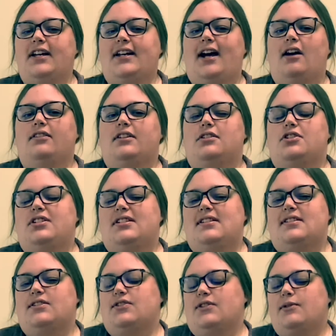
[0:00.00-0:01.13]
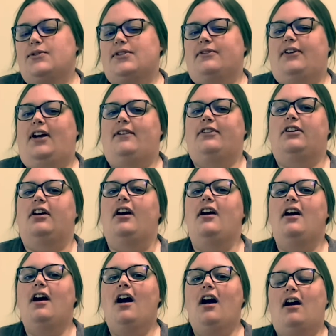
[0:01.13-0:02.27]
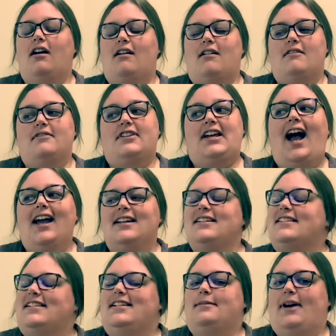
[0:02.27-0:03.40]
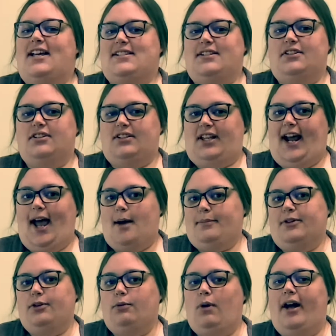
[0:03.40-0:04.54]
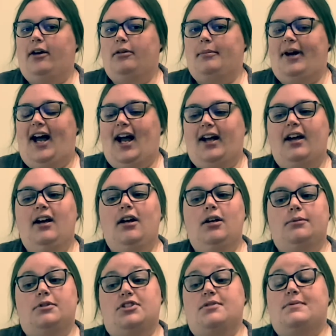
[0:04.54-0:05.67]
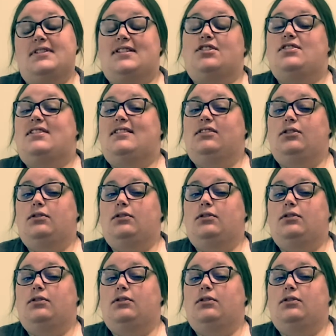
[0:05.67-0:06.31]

out that she's the sole survivor of the hide and seek massacre that happened a while back when she was just a little